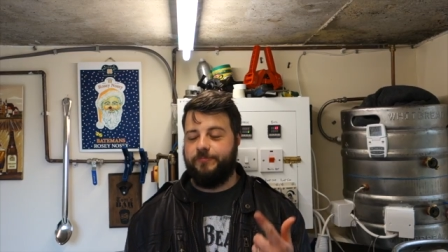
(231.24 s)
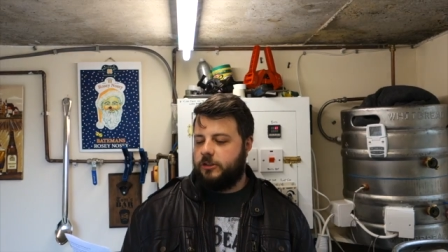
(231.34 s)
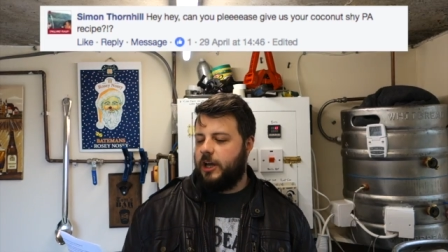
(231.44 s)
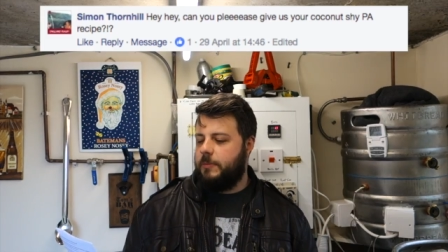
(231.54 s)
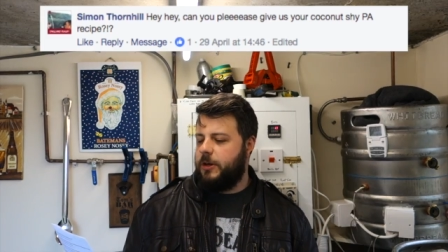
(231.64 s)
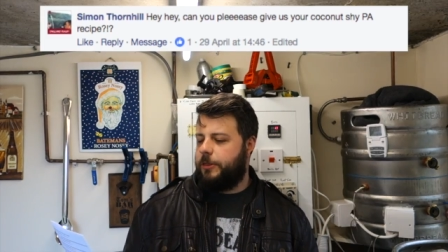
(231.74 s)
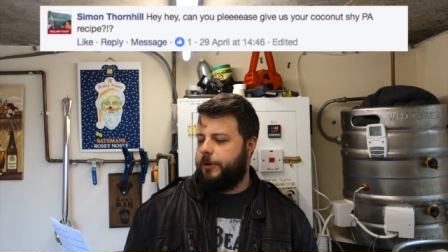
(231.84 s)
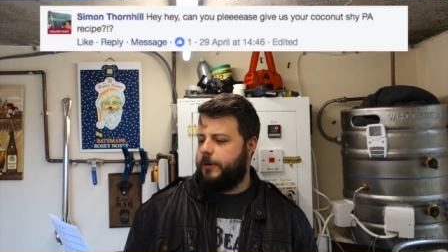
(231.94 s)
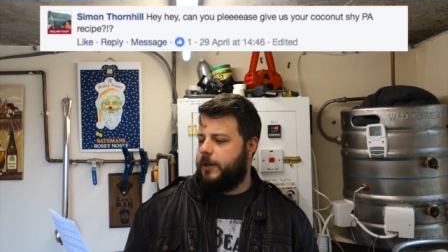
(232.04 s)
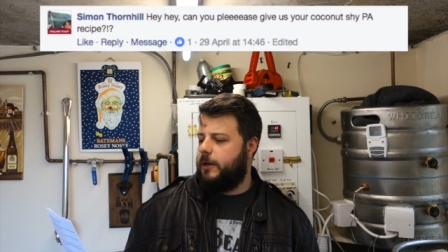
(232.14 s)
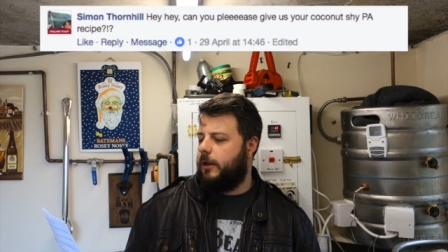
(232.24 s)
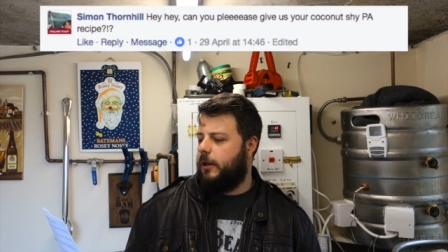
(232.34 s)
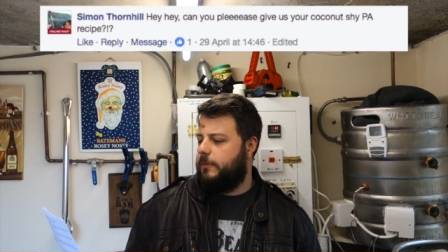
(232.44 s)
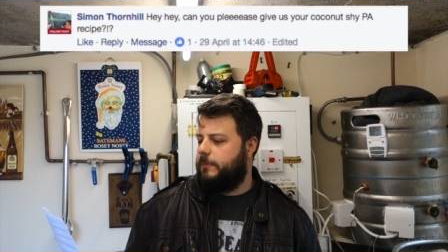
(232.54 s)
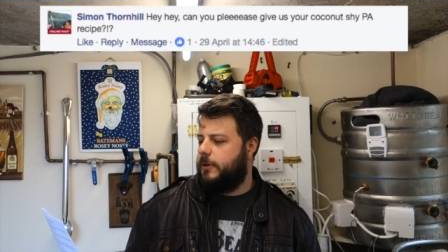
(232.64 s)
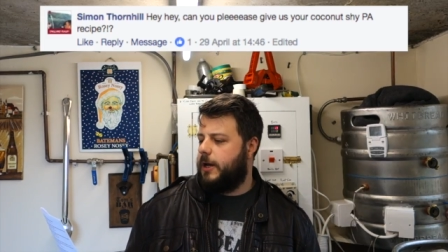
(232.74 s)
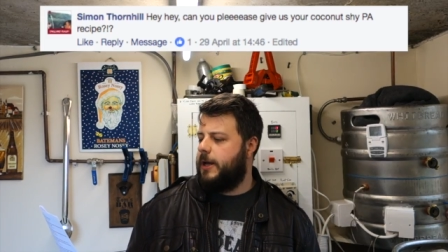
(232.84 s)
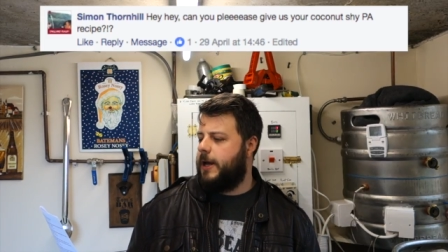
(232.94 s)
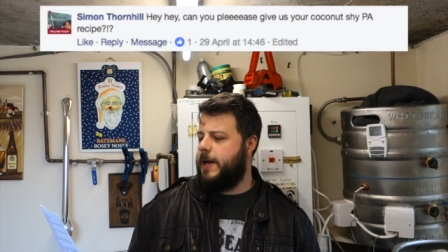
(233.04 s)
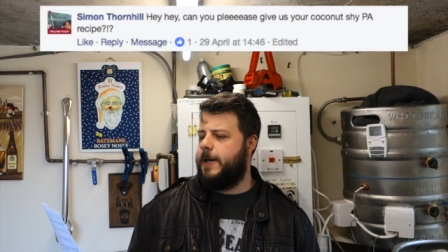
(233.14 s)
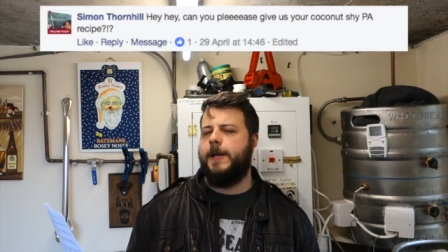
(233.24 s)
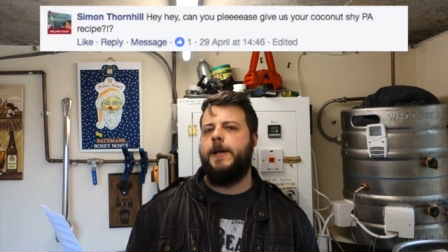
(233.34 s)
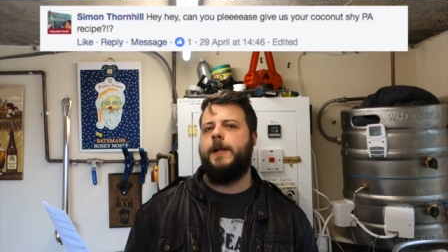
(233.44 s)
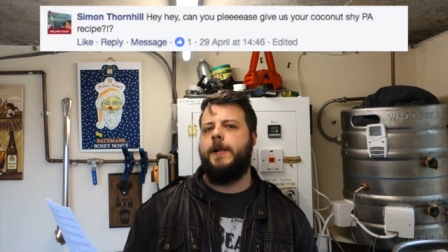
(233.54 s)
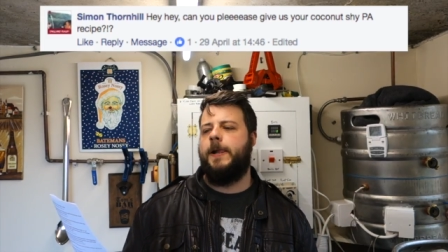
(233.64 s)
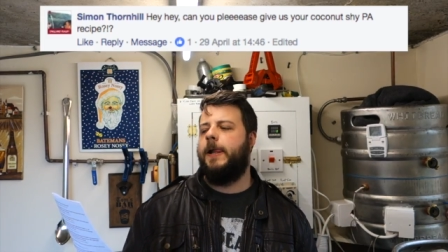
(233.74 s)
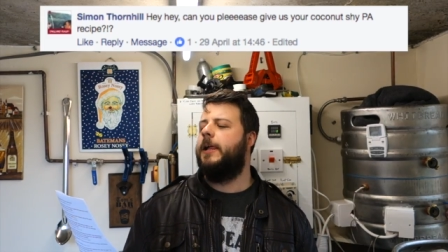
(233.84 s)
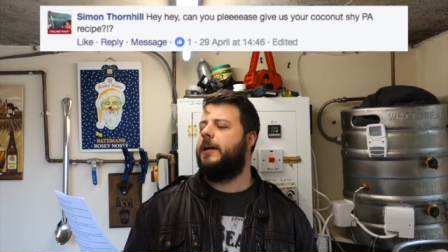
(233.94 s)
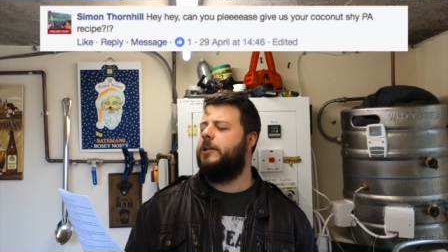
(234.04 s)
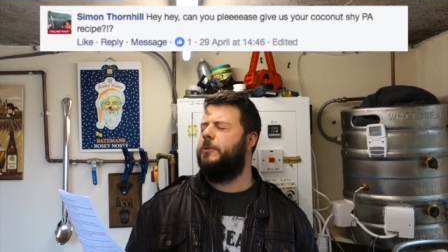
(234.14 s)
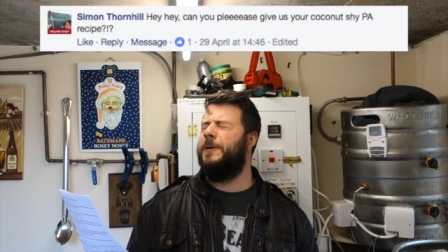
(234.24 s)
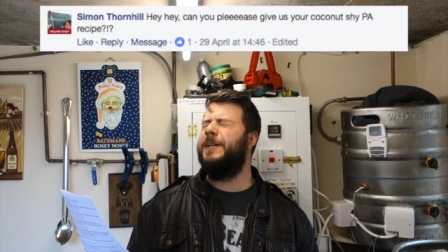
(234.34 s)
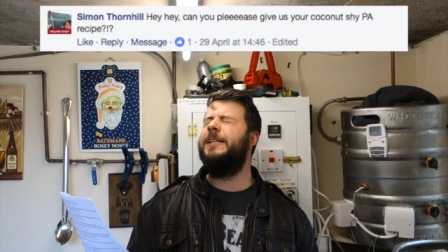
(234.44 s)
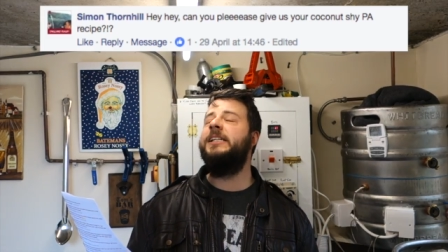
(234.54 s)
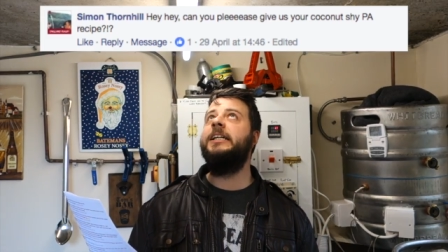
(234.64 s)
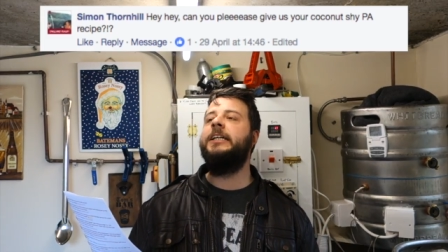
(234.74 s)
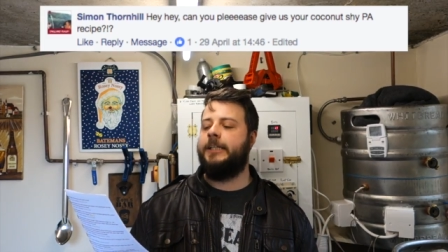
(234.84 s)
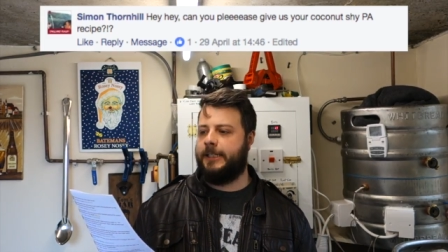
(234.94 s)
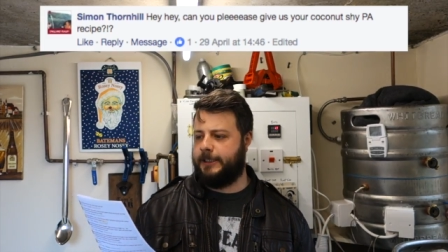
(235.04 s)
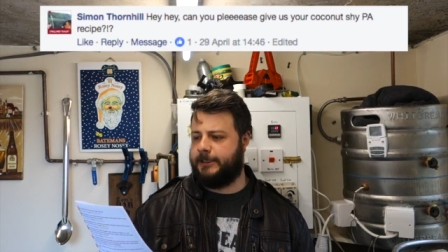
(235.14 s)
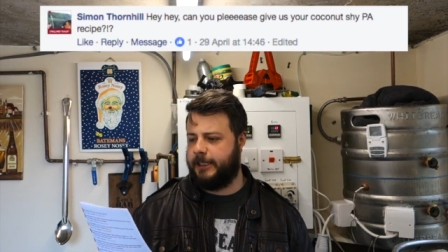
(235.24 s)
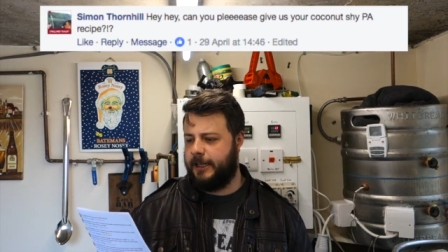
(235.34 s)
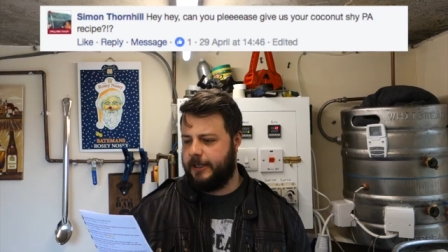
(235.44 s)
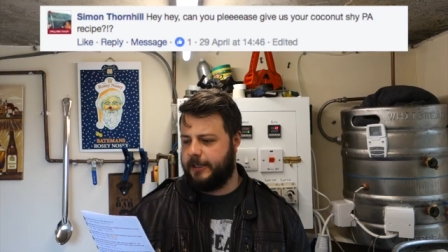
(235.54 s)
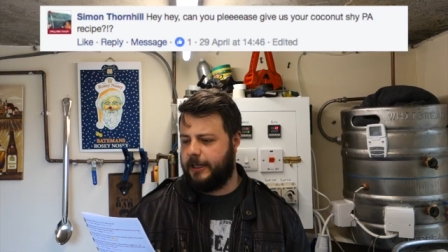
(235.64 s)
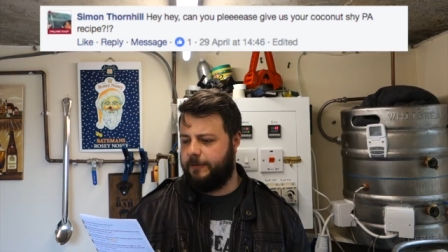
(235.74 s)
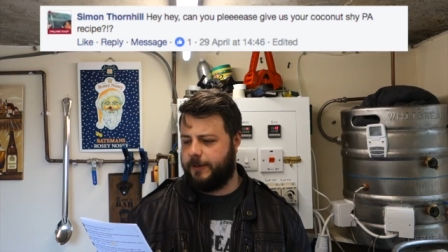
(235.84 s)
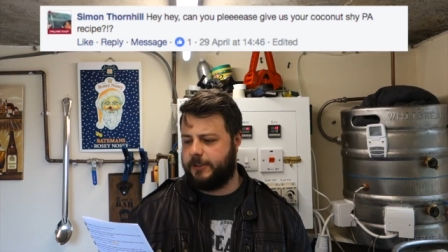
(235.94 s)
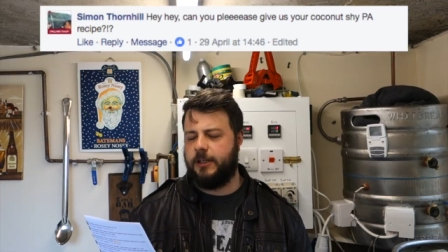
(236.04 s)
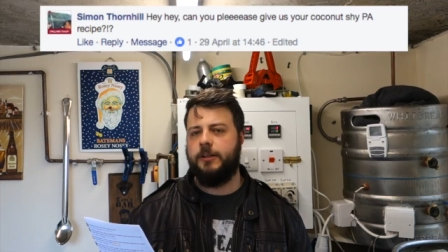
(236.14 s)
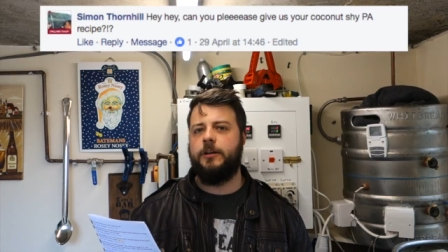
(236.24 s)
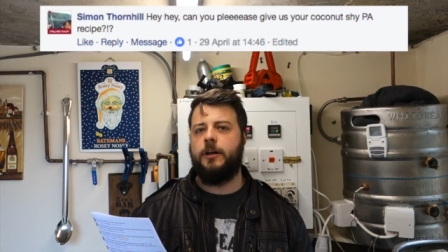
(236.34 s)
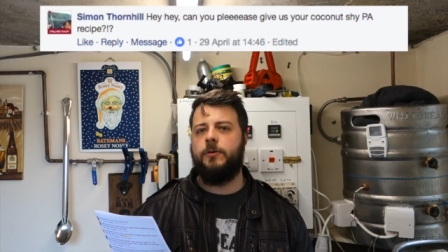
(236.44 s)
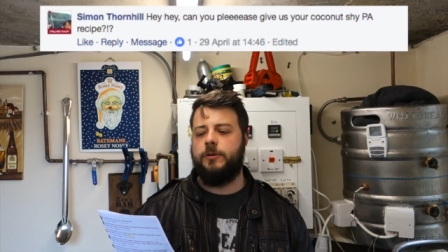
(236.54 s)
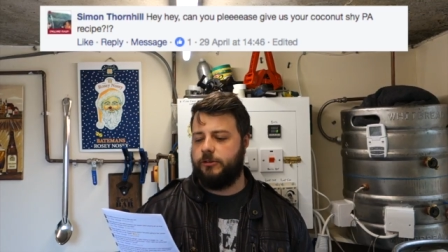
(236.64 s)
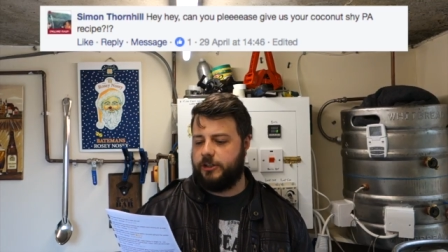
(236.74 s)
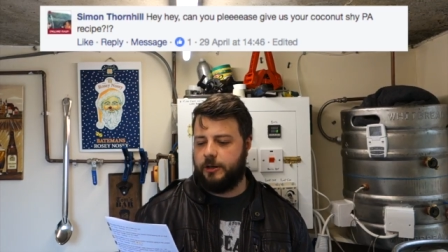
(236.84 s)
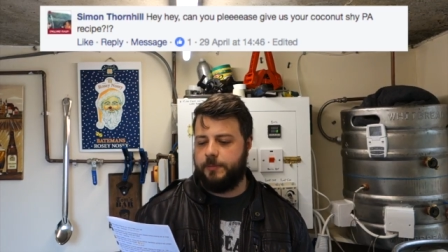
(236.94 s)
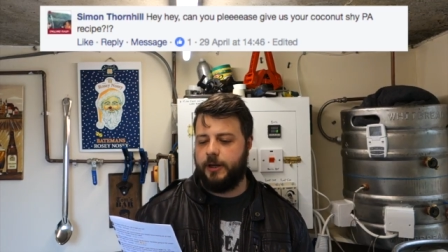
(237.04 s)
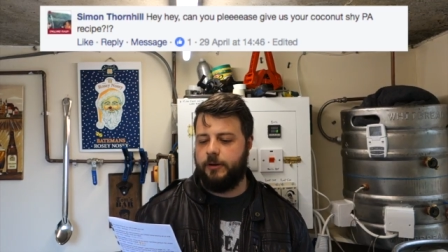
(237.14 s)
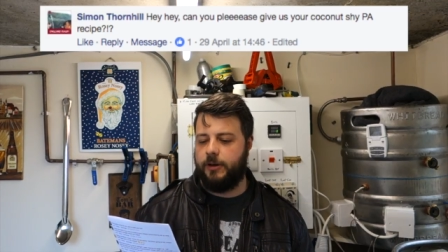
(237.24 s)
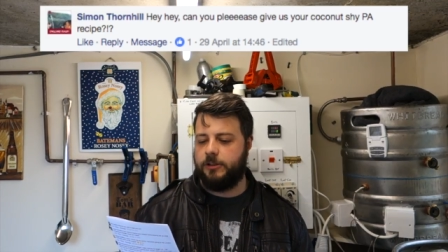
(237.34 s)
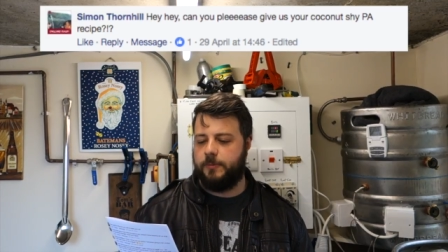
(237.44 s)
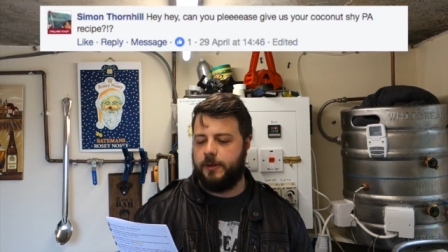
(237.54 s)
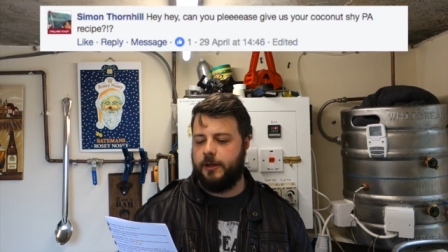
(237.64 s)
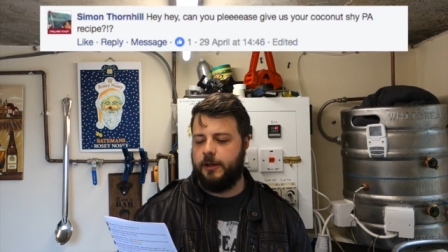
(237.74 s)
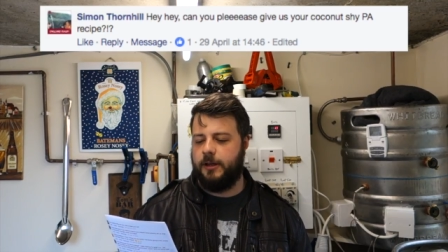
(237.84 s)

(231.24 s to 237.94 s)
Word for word: Simon Thornhill, hey hey, can you please give us the coconut shy I P A recipe?